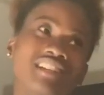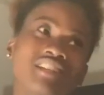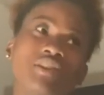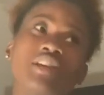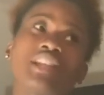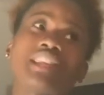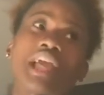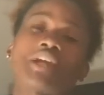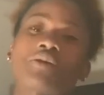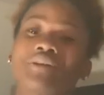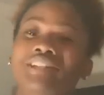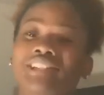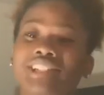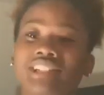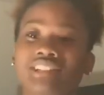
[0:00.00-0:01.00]
you get that
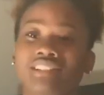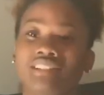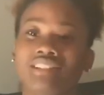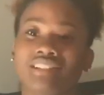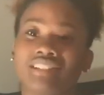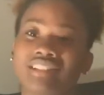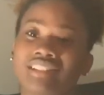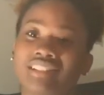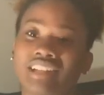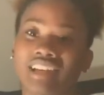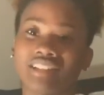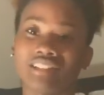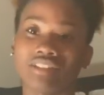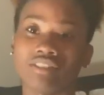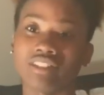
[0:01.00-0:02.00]
cringy look. Like I
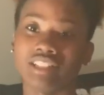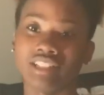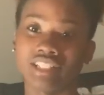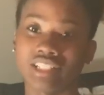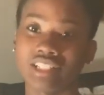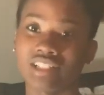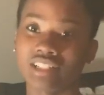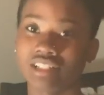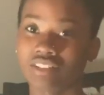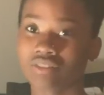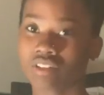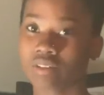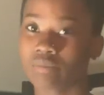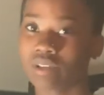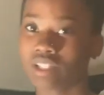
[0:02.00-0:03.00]
look cringy, you know
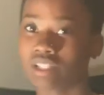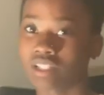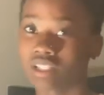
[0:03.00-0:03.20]
what I mean?